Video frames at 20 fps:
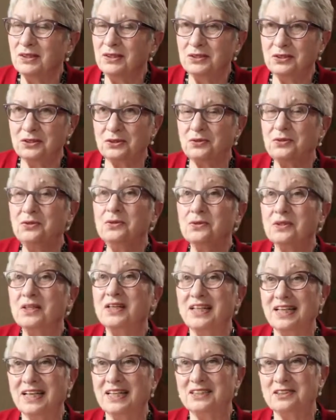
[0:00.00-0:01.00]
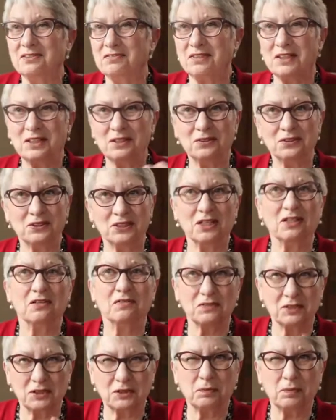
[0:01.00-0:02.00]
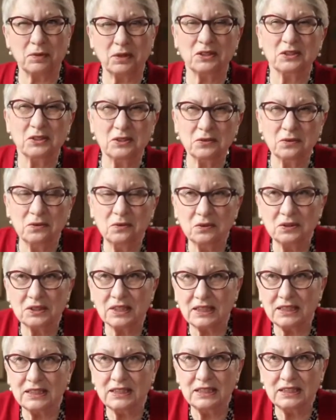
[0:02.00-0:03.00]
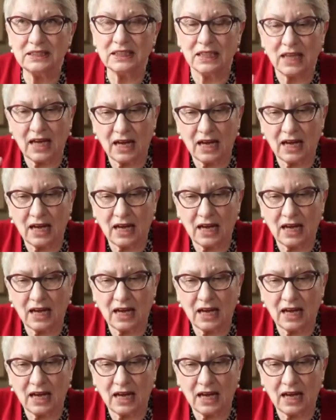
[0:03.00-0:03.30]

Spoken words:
So you can classify yourself as a person who looks at detail.